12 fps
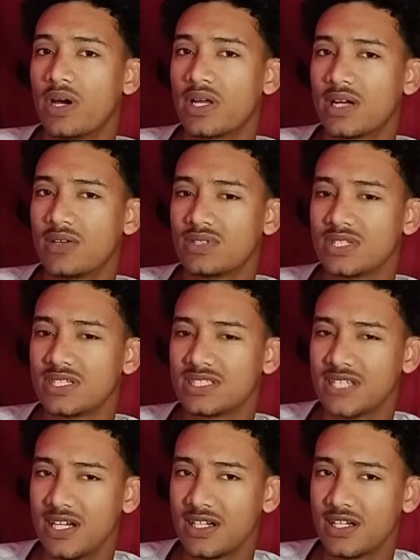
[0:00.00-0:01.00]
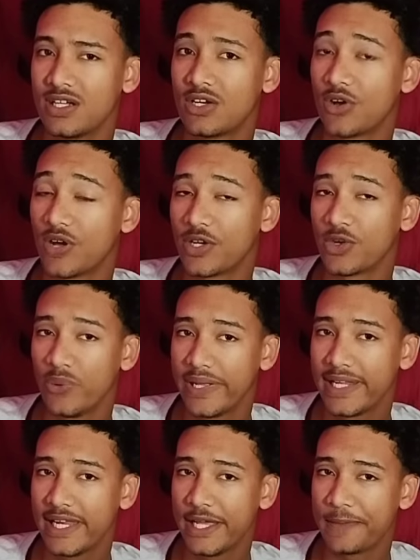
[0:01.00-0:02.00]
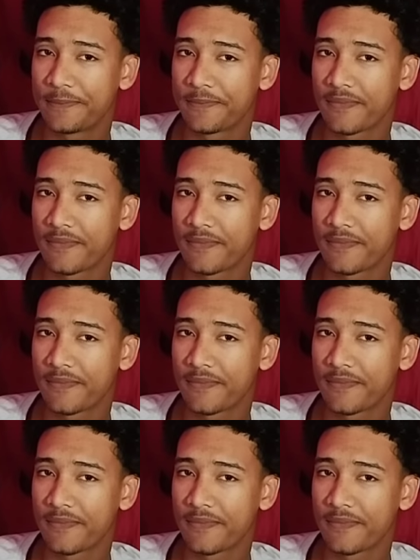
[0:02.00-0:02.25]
around the circuit rather quickly.